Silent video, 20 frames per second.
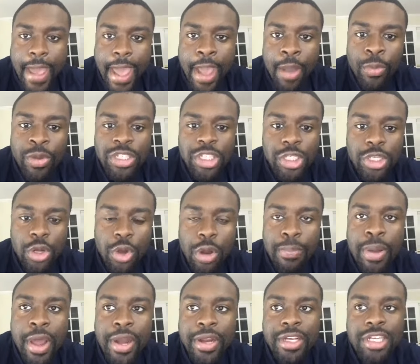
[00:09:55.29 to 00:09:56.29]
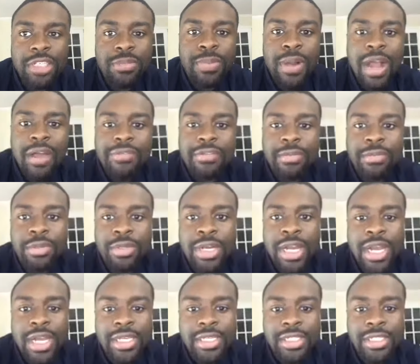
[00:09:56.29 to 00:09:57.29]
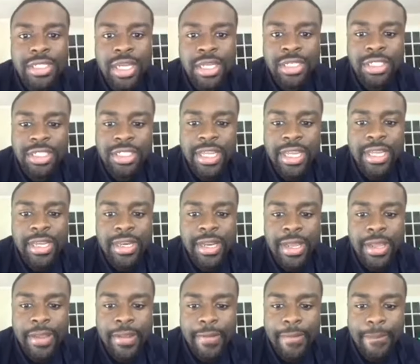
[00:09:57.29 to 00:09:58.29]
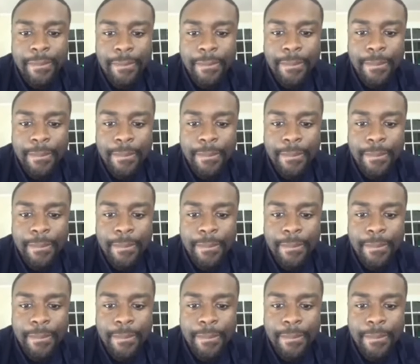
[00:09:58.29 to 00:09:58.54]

And once you know a product is profitable, guys, understand that